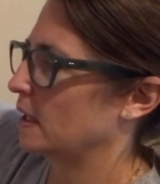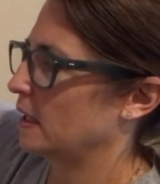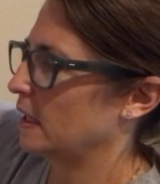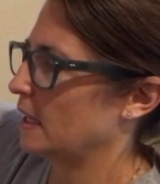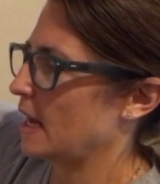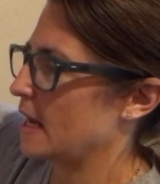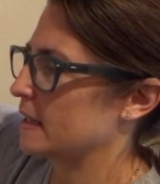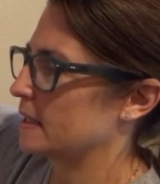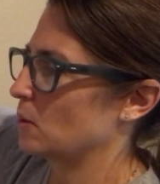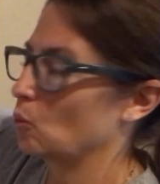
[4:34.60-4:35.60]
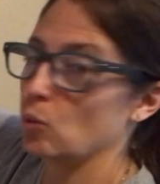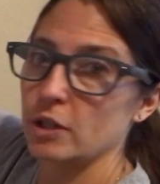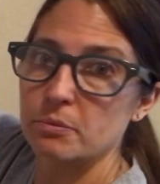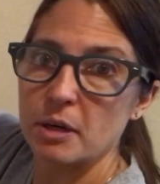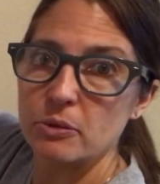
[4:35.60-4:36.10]
It has
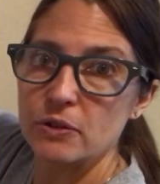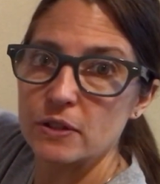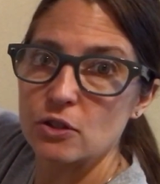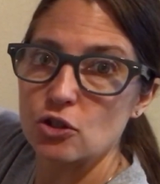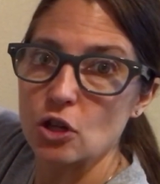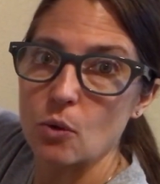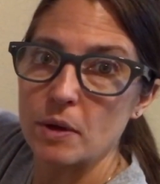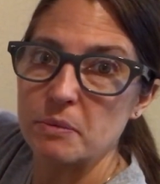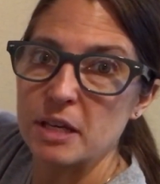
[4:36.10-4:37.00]
word bubbles to show when